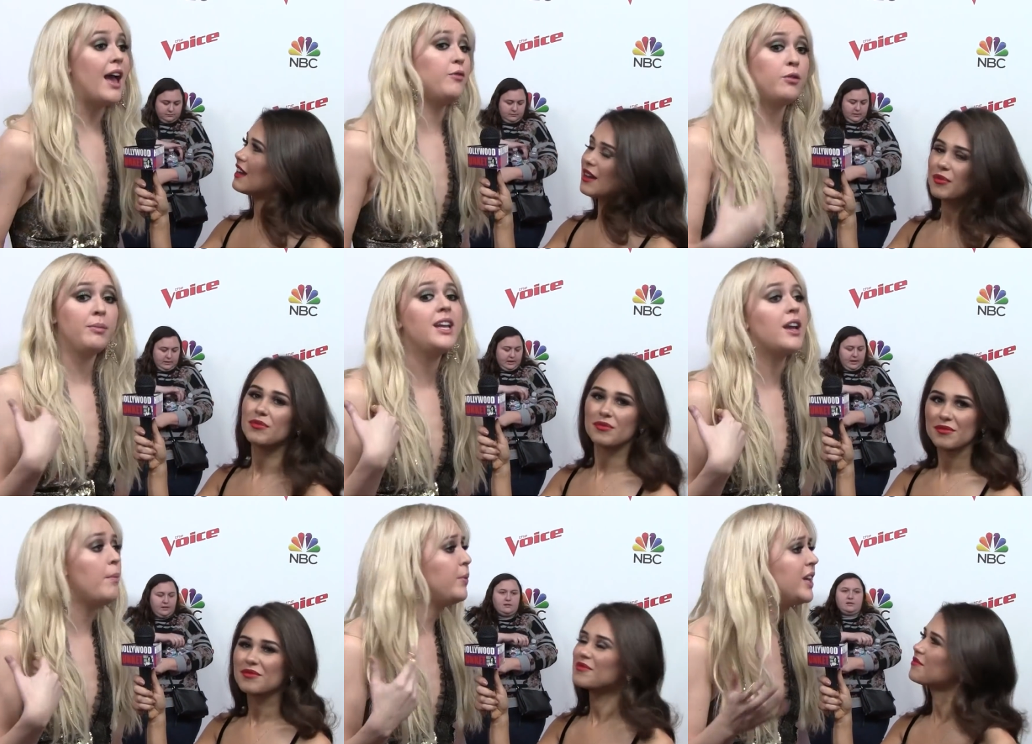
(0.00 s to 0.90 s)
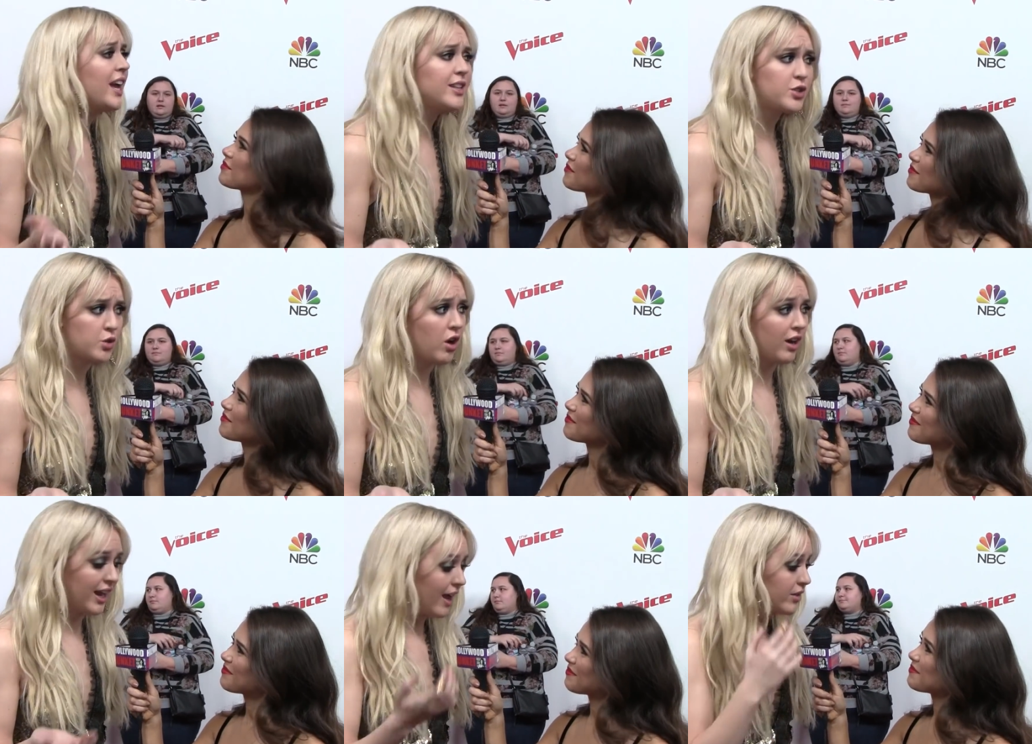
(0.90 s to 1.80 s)
Speaker 1: And for me, I'm pretty headstrong
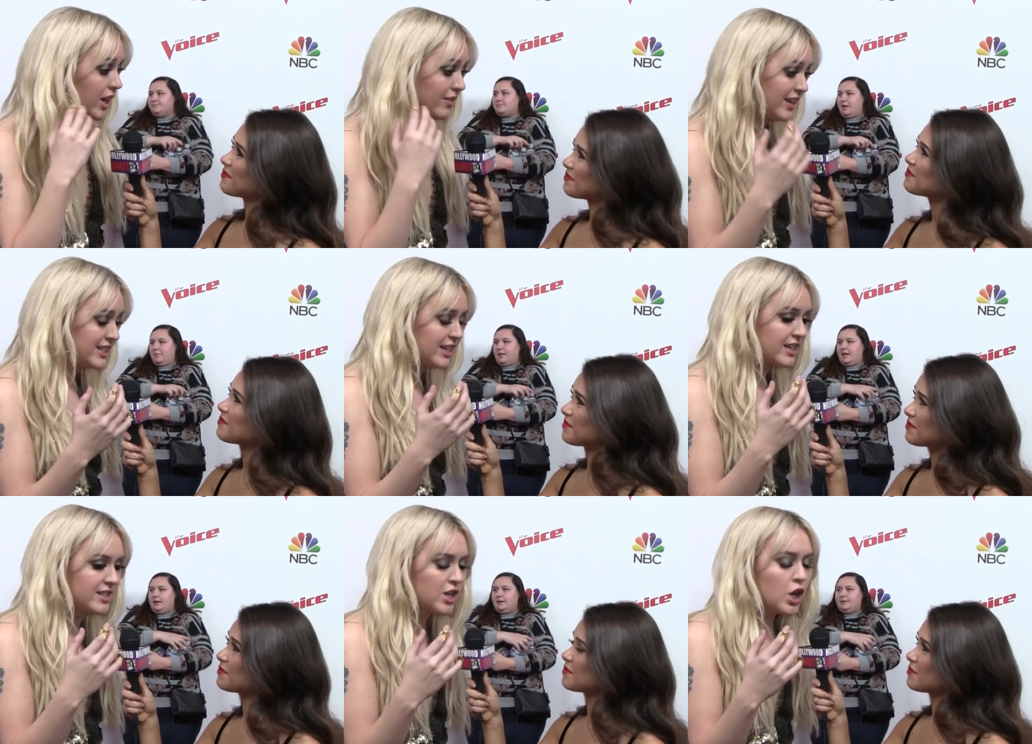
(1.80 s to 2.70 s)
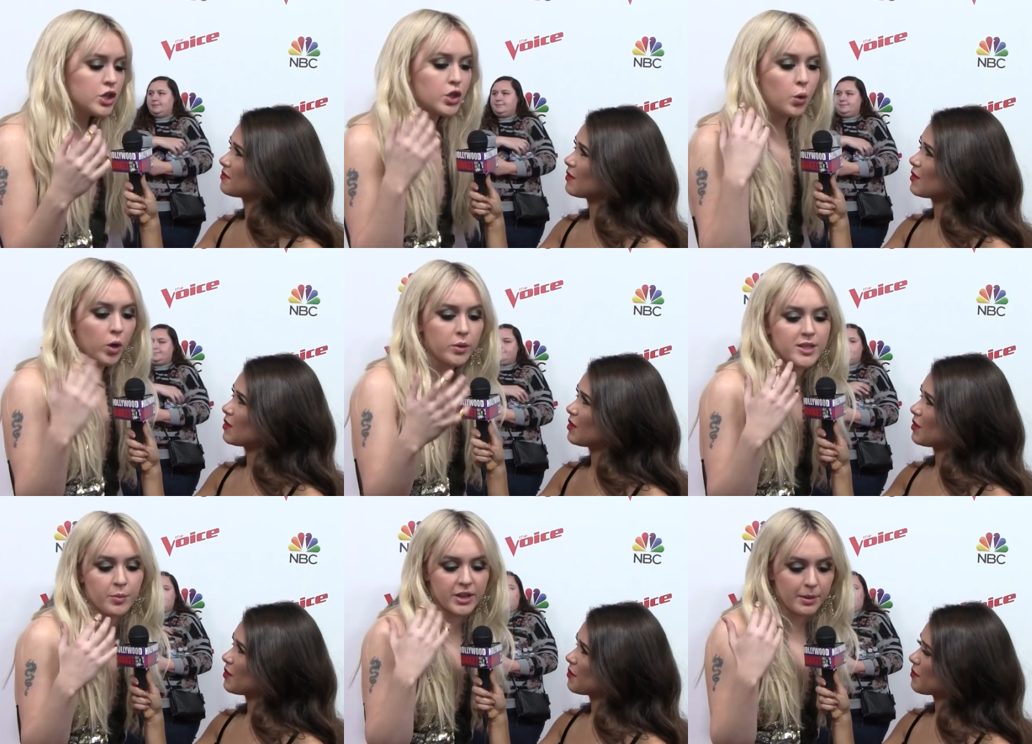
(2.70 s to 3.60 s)
and I have a lot of ideas. So to work with
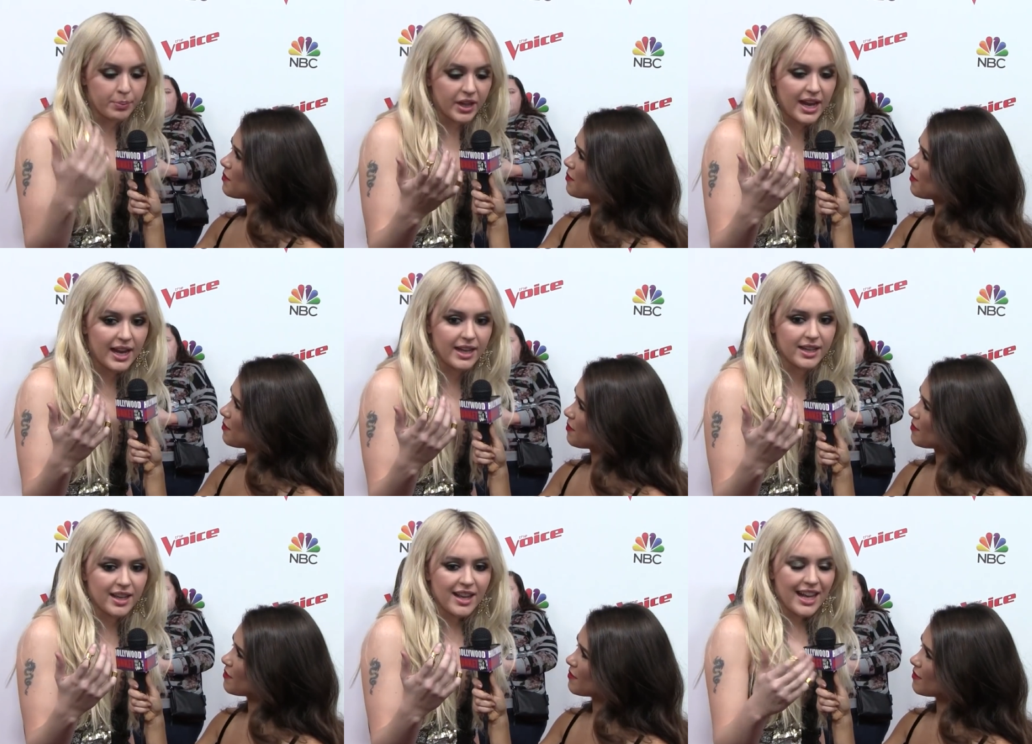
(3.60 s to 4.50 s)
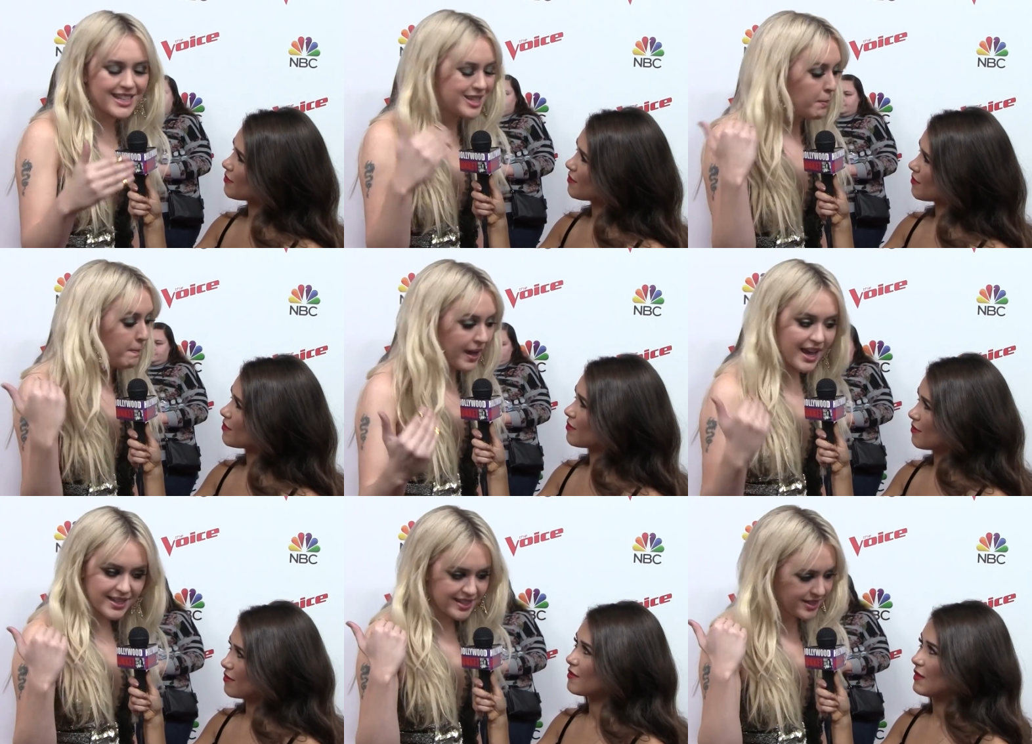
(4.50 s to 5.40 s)
someone like Blake is the
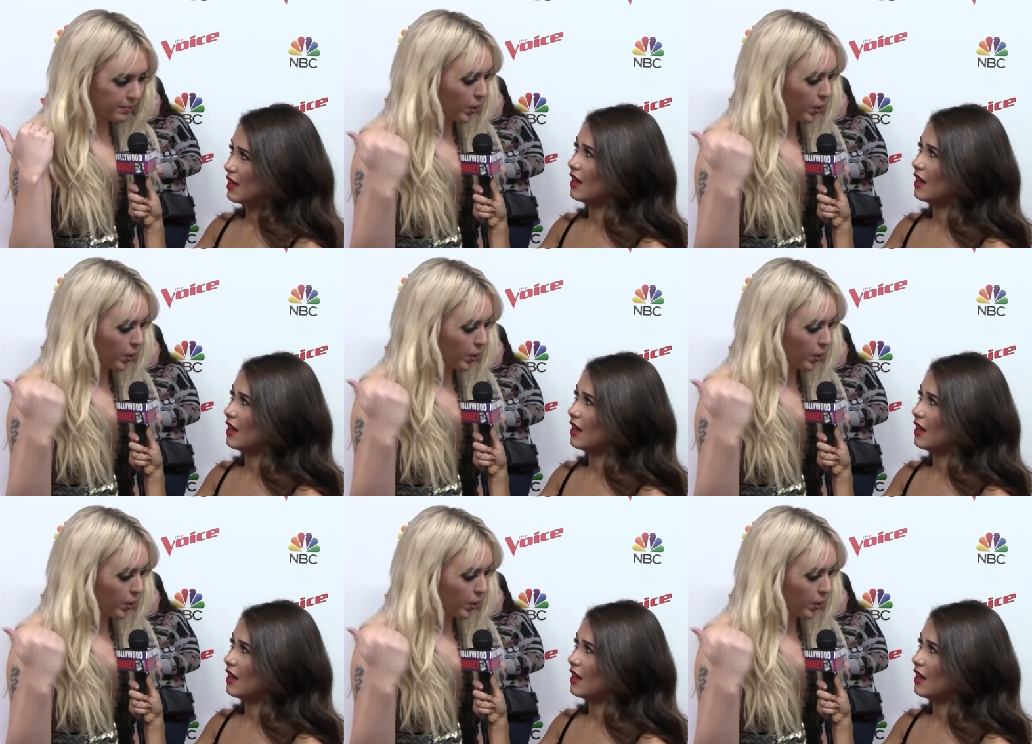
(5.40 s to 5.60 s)
best